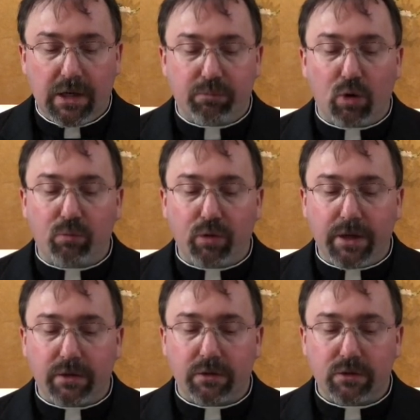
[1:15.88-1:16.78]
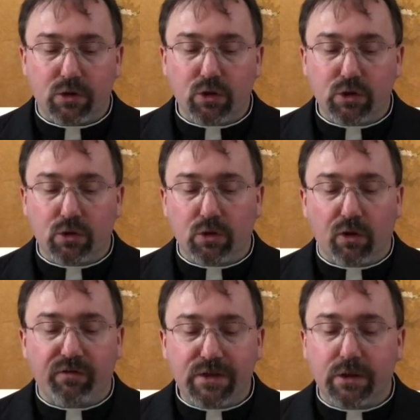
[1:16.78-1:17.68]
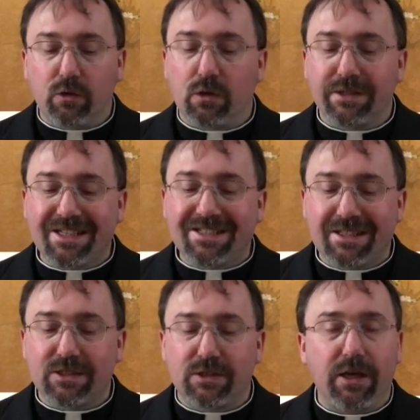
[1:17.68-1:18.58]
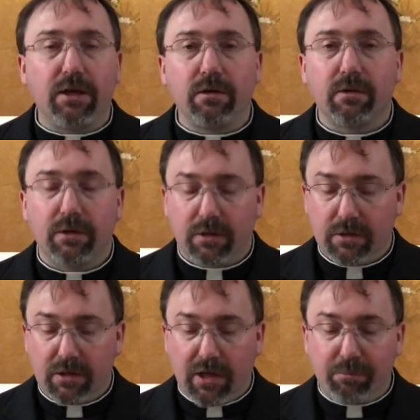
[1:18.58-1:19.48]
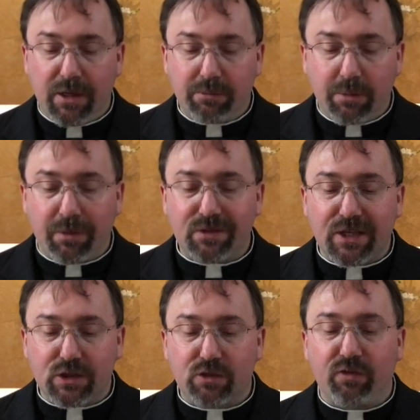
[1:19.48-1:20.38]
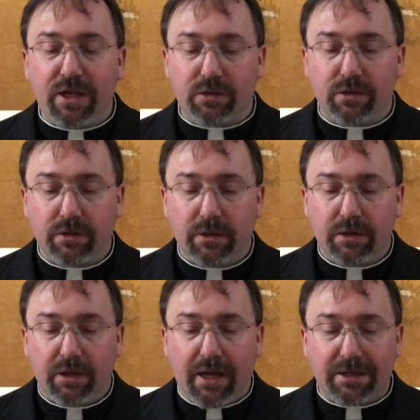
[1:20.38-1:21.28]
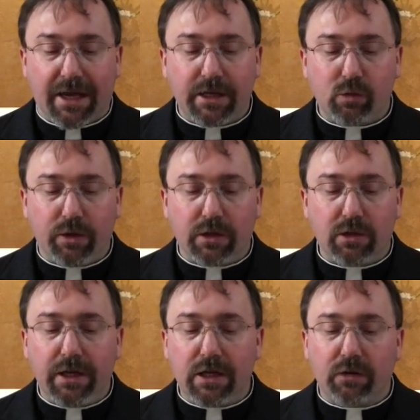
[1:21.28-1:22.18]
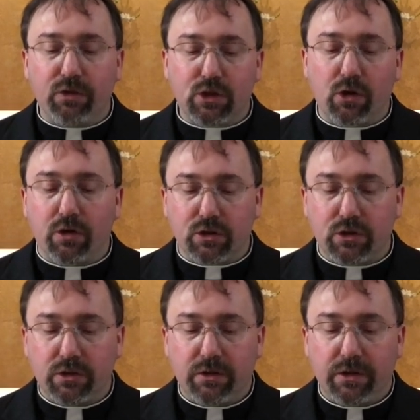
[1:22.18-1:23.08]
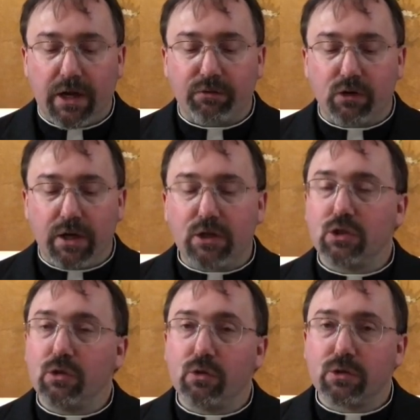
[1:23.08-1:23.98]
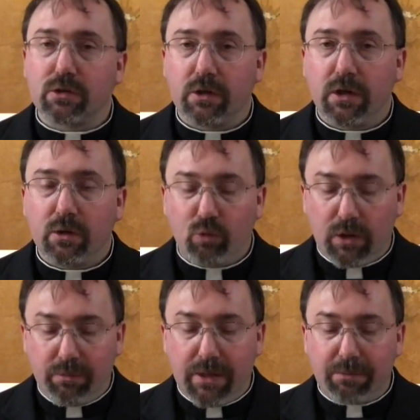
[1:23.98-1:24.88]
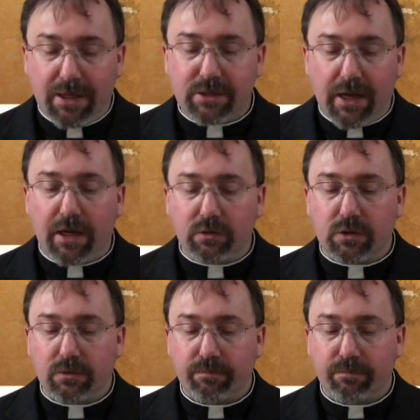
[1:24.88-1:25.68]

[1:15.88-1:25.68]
Appropriate social or physical distancing, a minimum of six feet, and adequate cleaning of the church after each use will be maintained.